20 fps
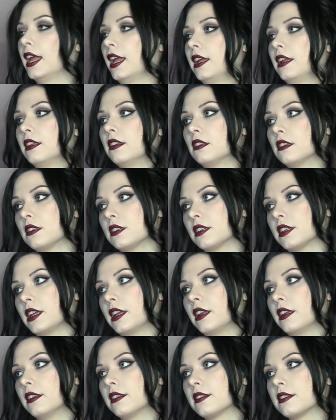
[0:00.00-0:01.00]
and
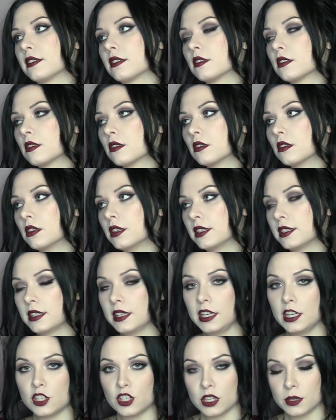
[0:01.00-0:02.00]
it's
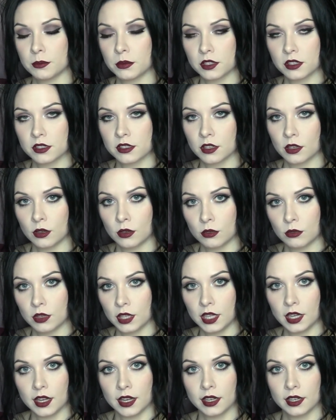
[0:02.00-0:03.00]
Egypt, so
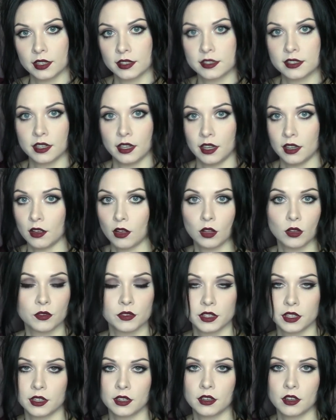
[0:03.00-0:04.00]
that I can see all
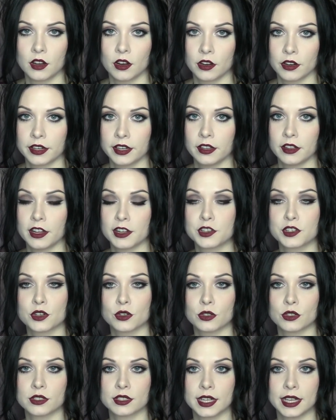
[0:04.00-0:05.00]
the
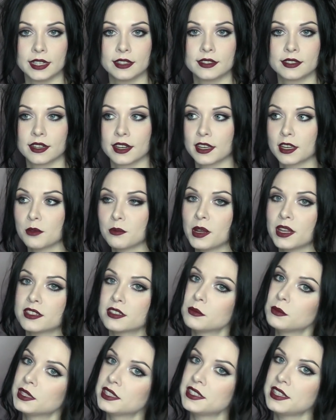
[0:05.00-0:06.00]
archaeological sites that I could
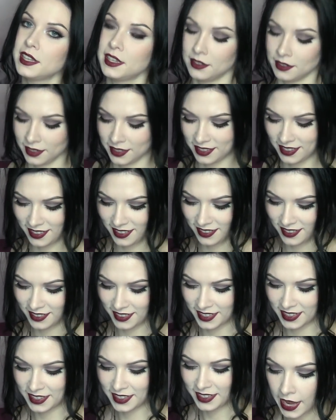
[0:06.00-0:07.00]
possibly see.
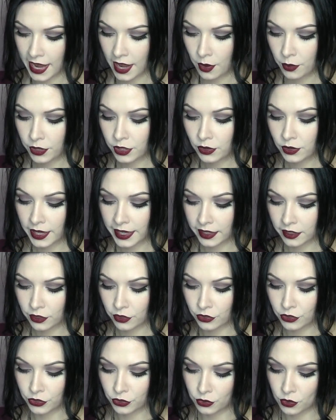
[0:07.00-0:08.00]
How are you liking
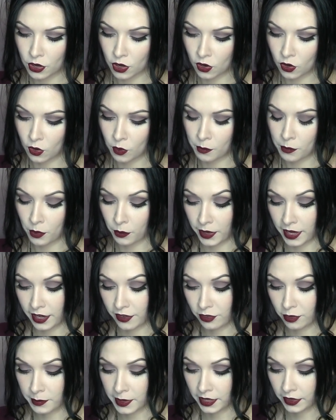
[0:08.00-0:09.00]
your new home away
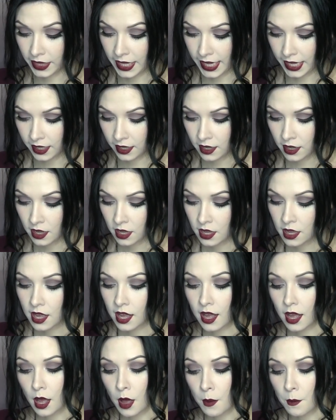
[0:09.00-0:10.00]
from LA?
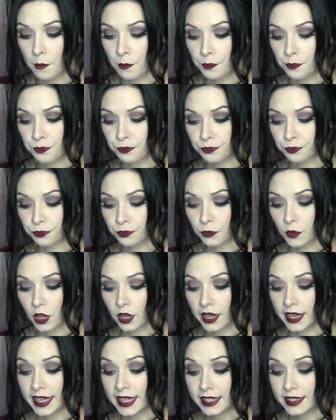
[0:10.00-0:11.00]

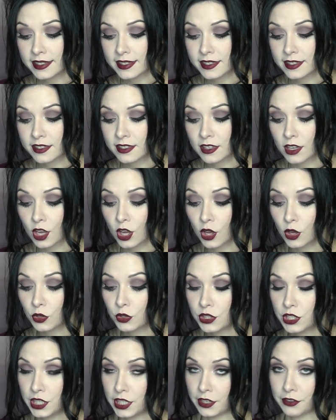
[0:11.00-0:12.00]
It's
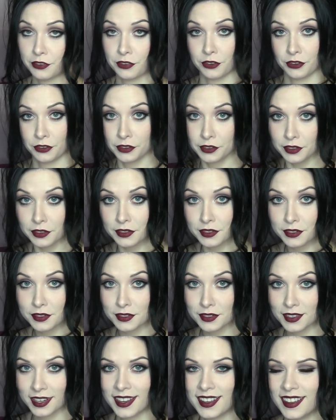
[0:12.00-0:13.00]
different.
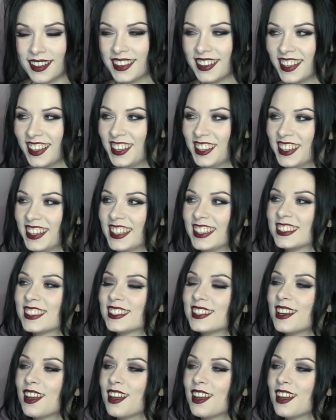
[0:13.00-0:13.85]
It's